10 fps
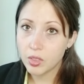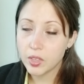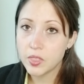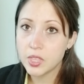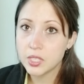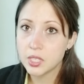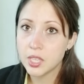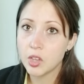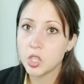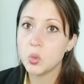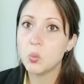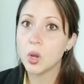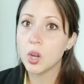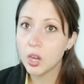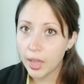This is how you
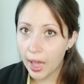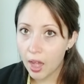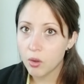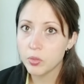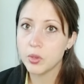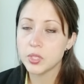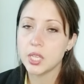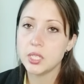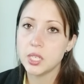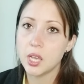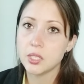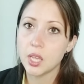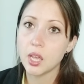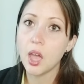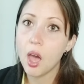work out those ideas
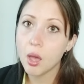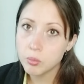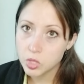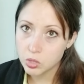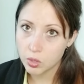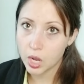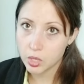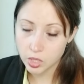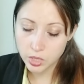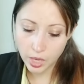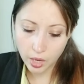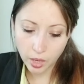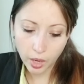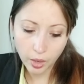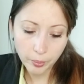and come to an
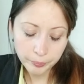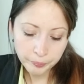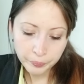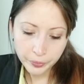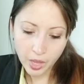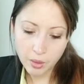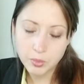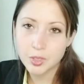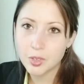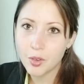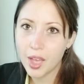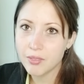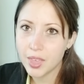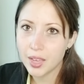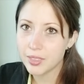understanding. So don't have
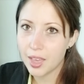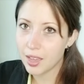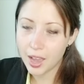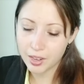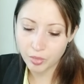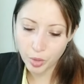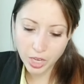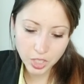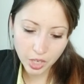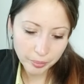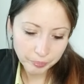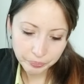that kind of pressure.